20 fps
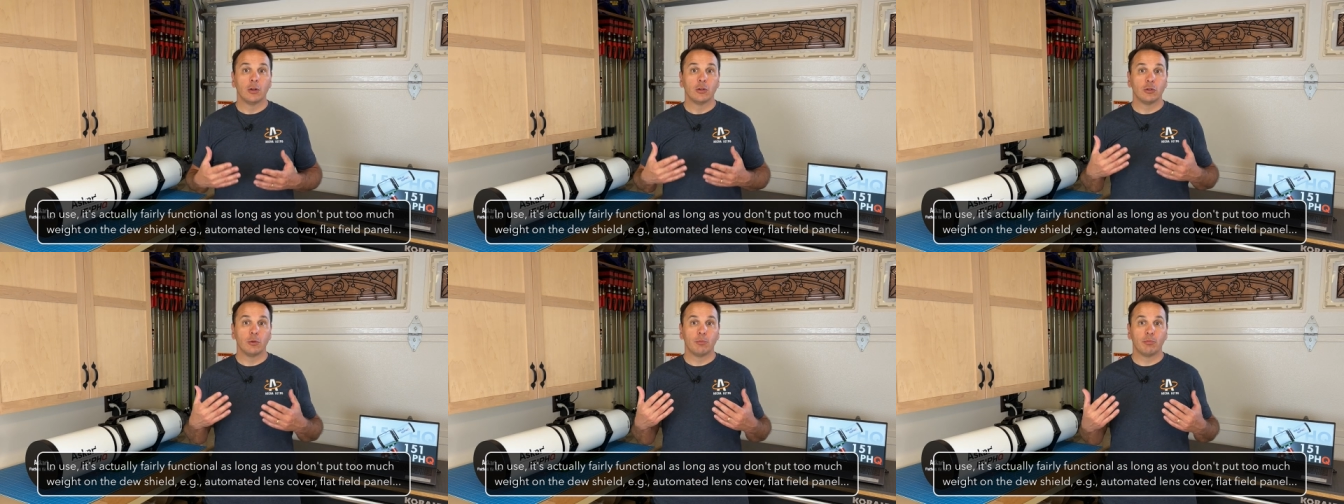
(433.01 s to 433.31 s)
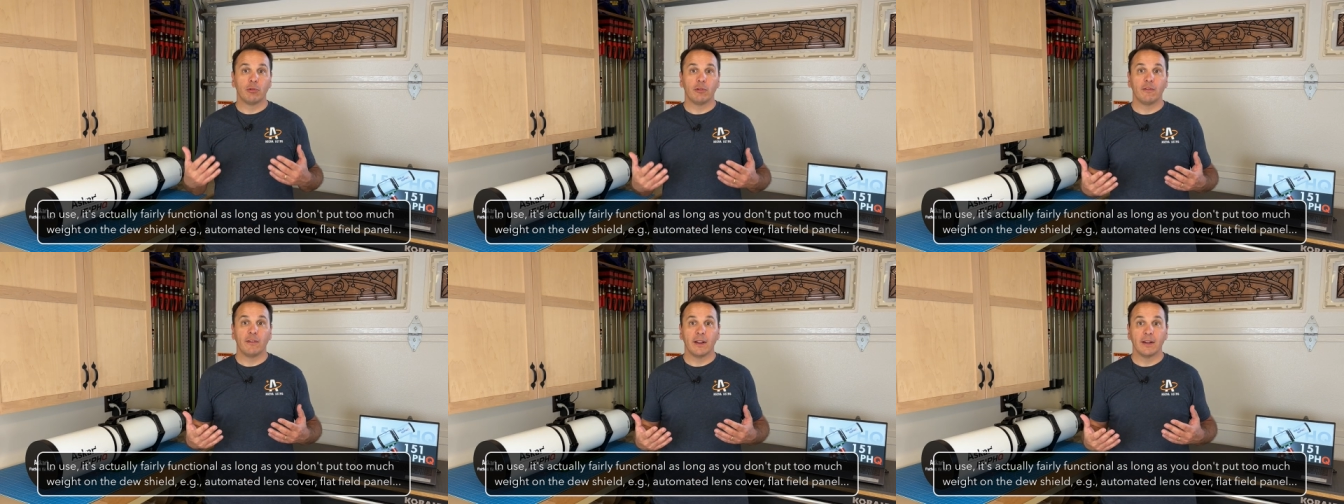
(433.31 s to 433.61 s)
to
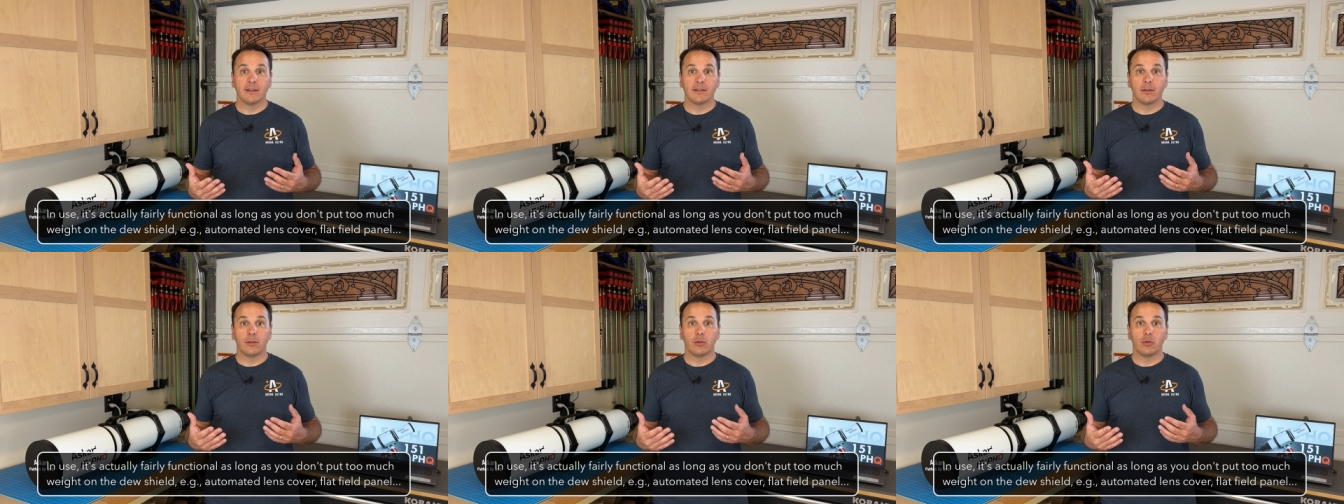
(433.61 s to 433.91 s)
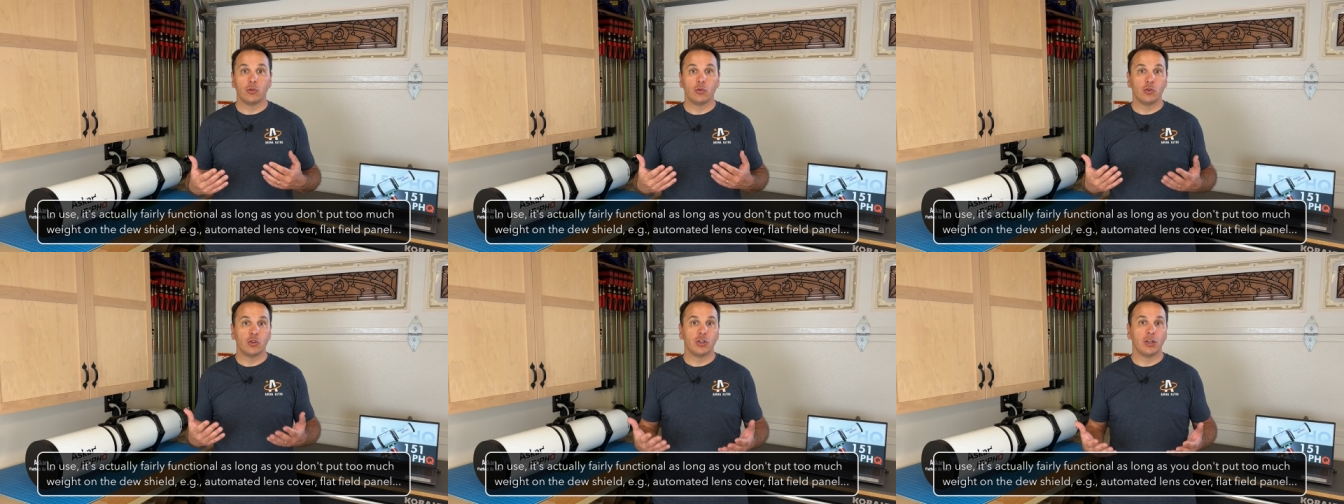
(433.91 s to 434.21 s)
prevent the
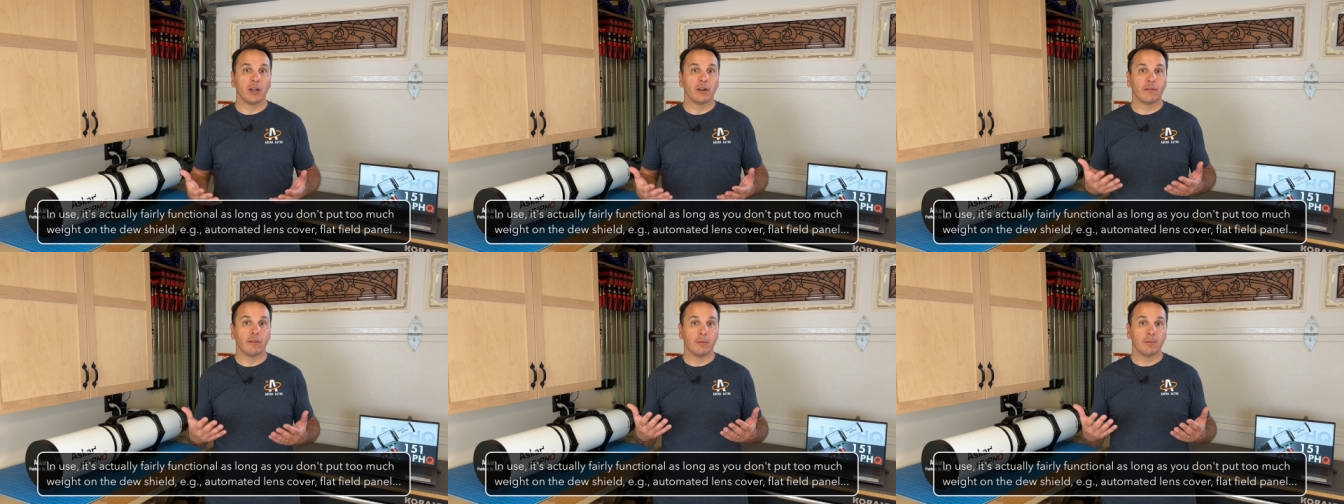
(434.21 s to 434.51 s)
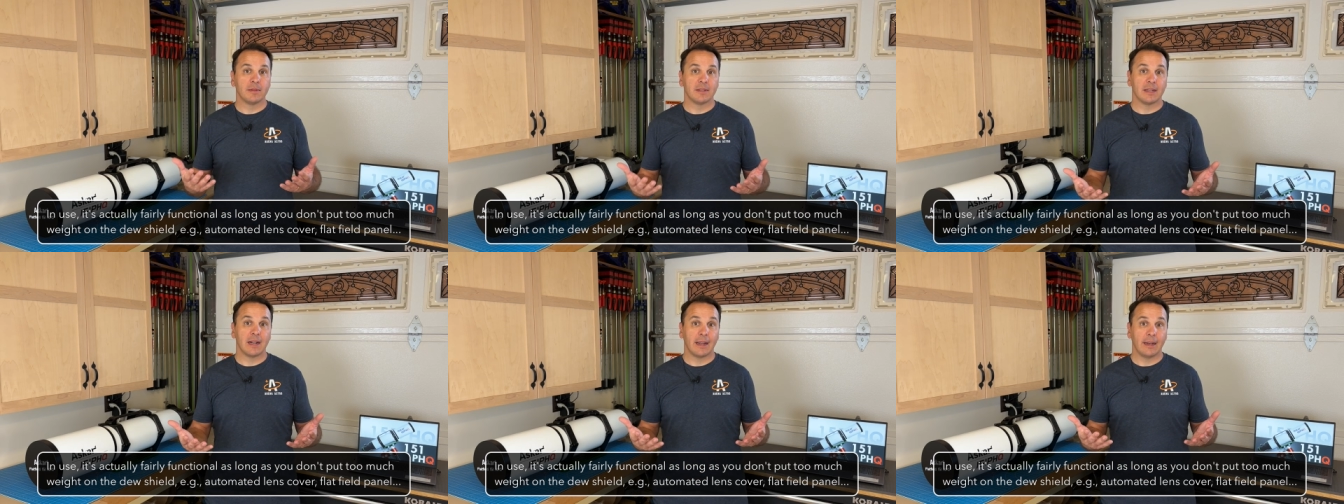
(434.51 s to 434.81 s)
dew shield
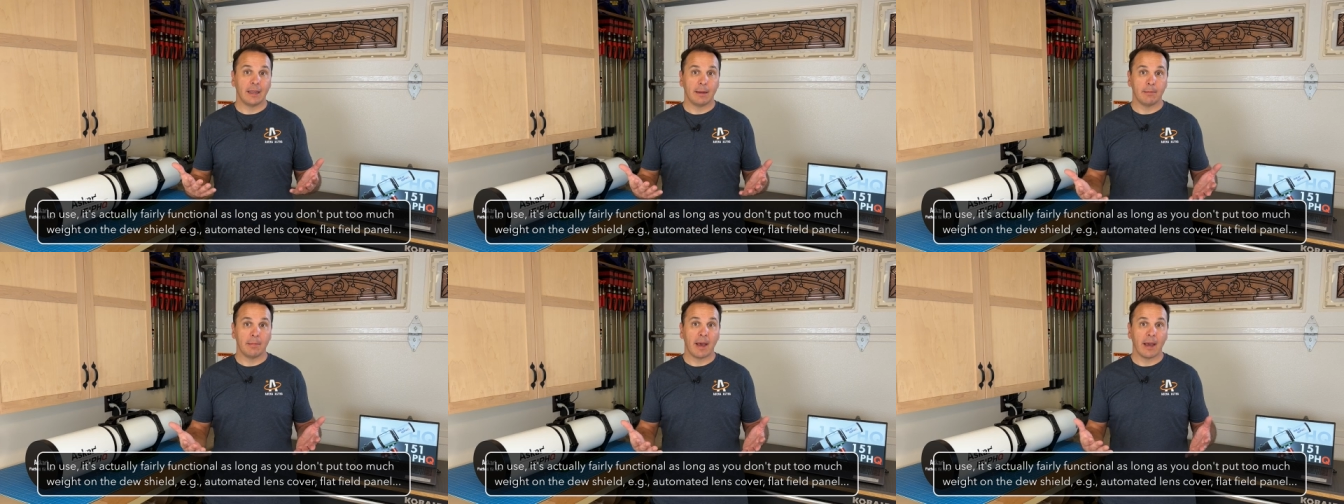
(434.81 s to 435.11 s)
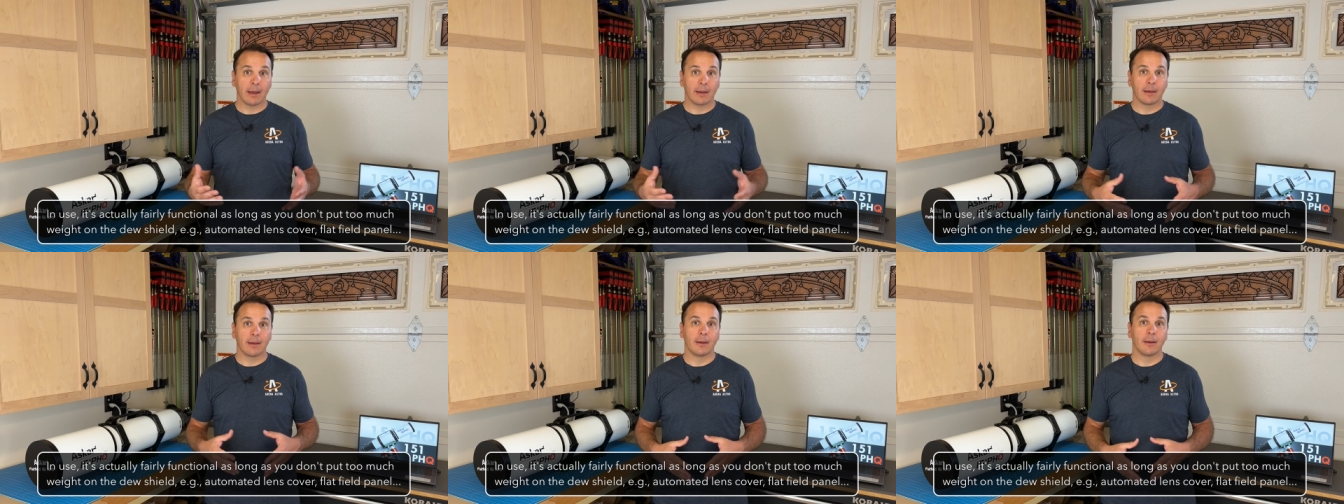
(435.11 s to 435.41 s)
from sliding
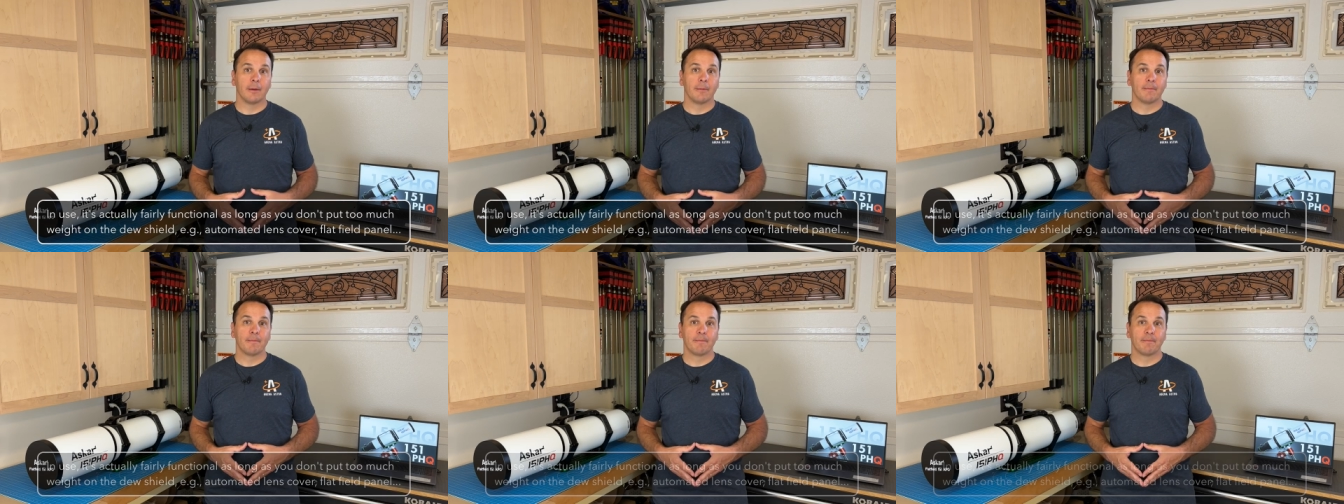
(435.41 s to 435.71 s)
back.